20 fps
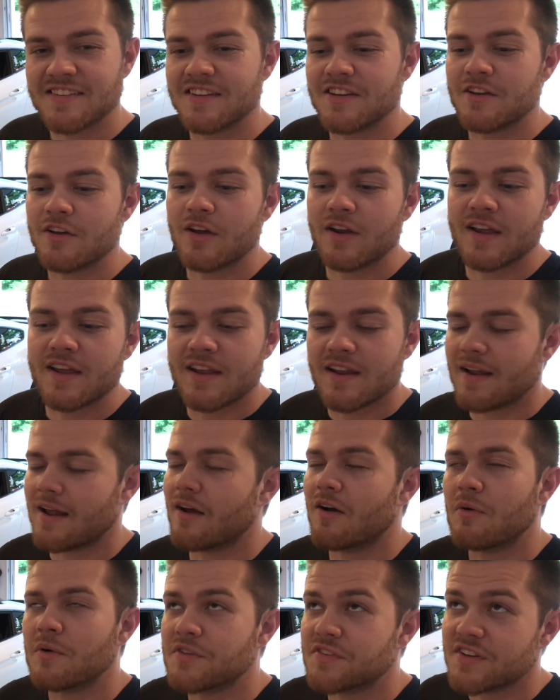And, you know, again, I
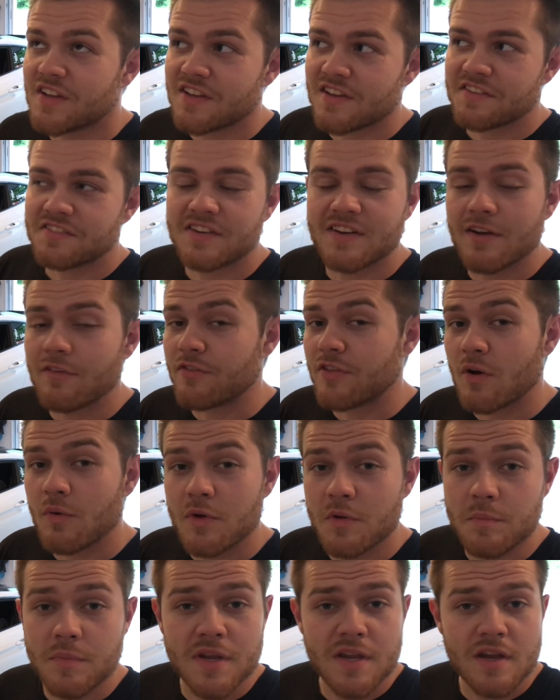always say this, I never thought
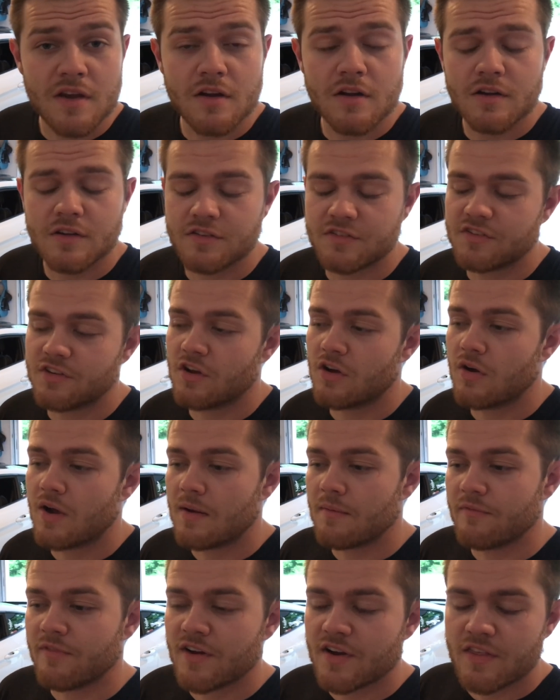we'd be here, and so
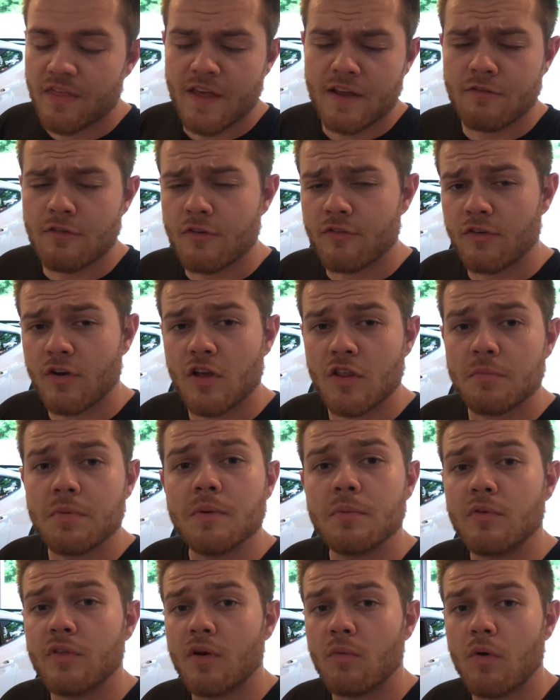I'm very thankful for all the
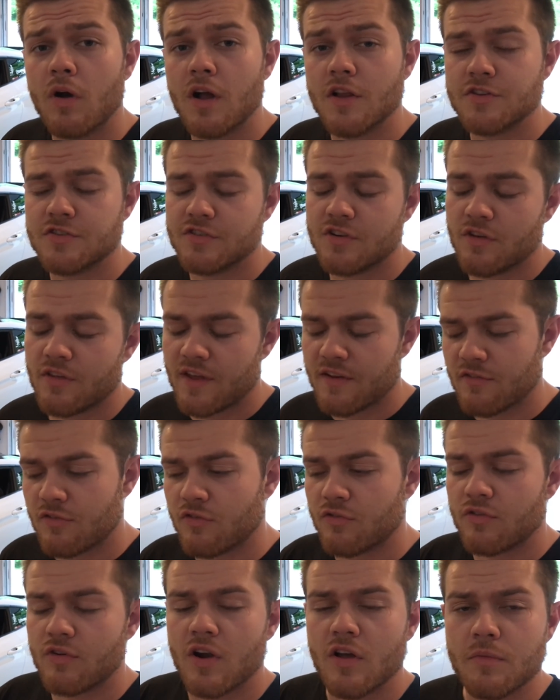people that watch, and, you know,
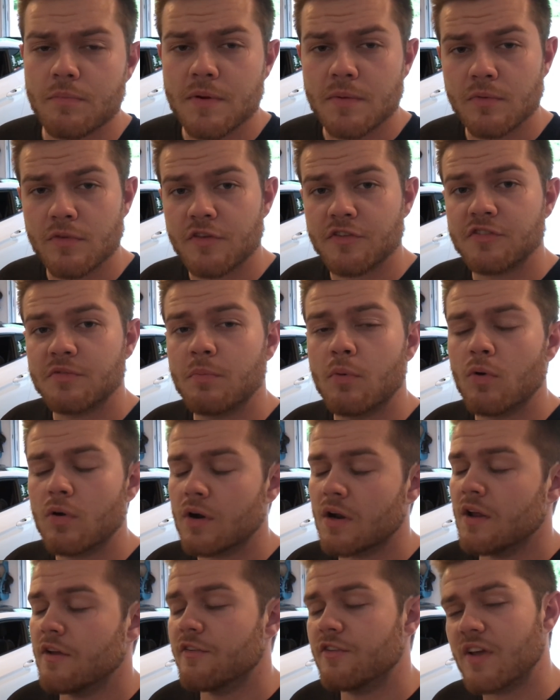thankful for all the people that
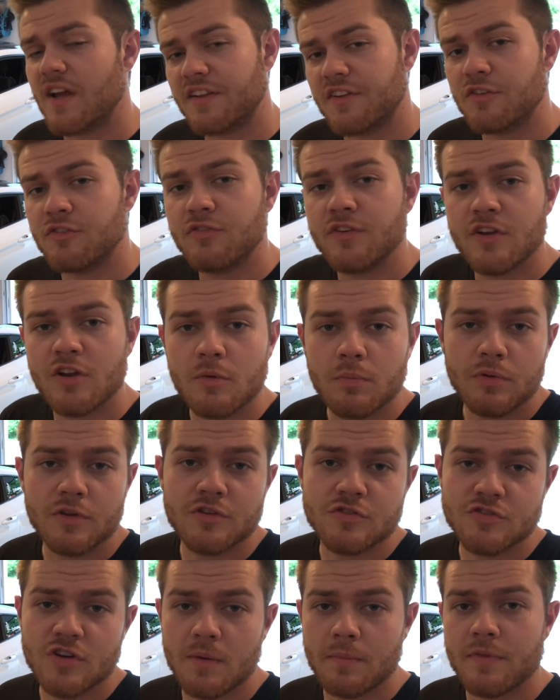support. If you like this video,
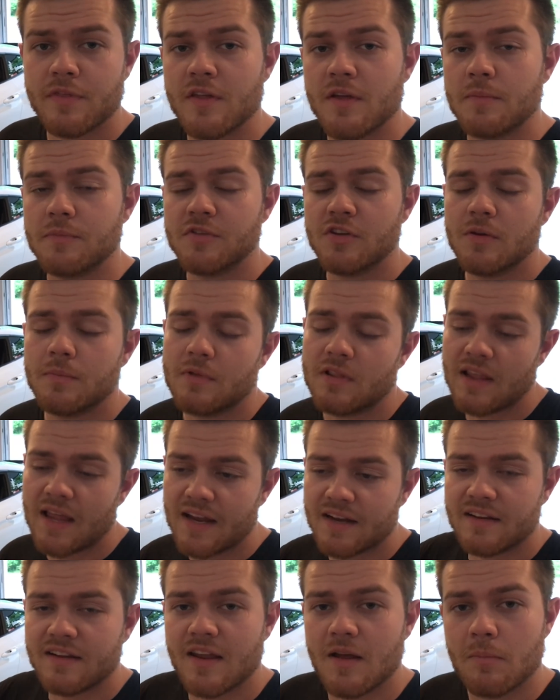please drop a thumbs up,
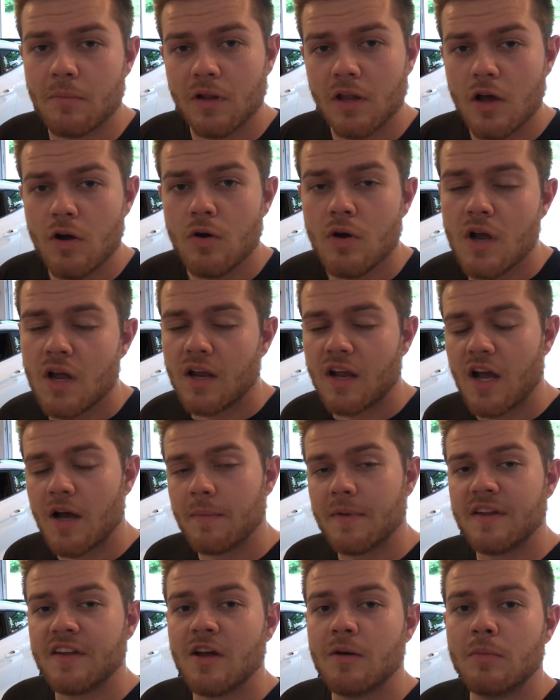like down below,
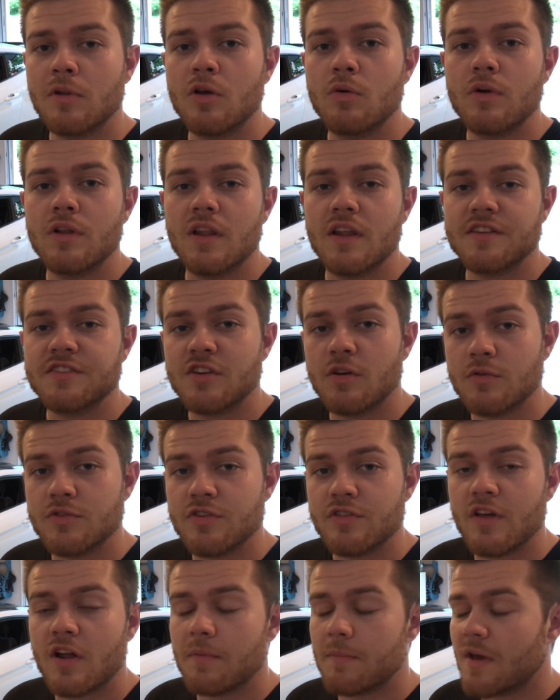comment down below, let us know what
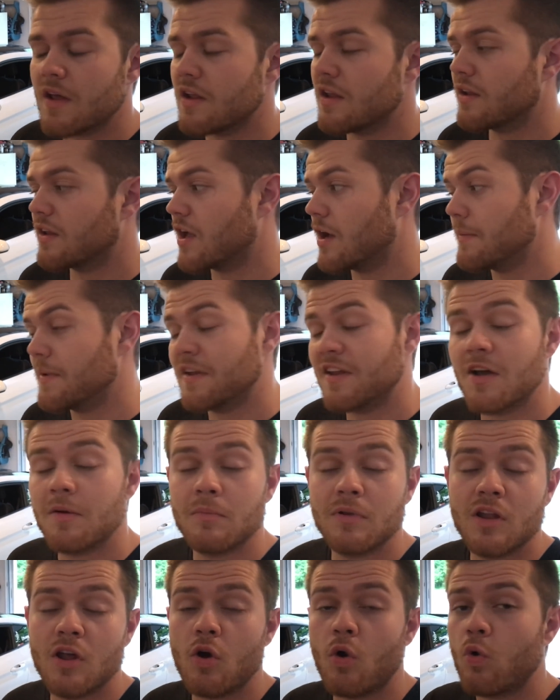you thought about it. Comment down
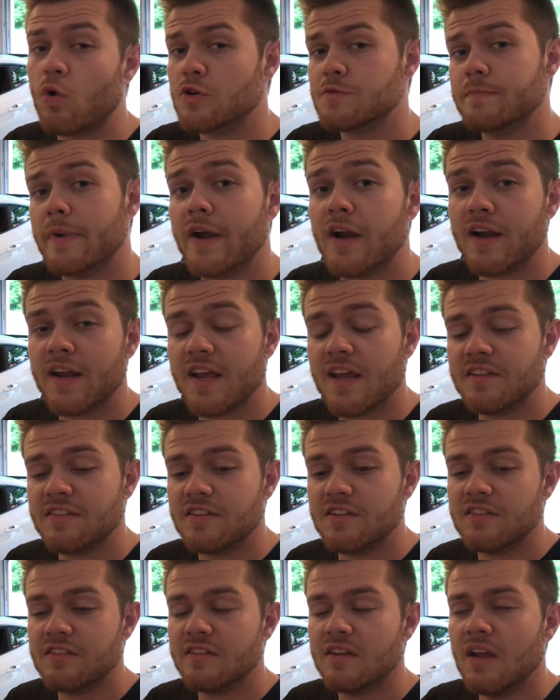below horsepower
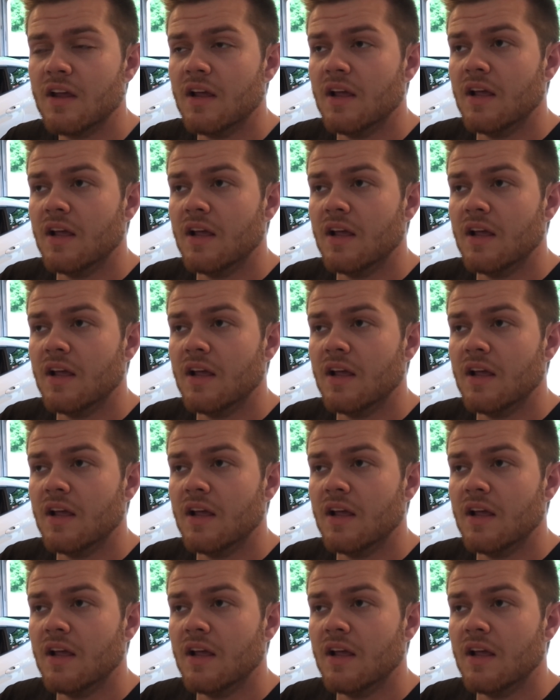guesses.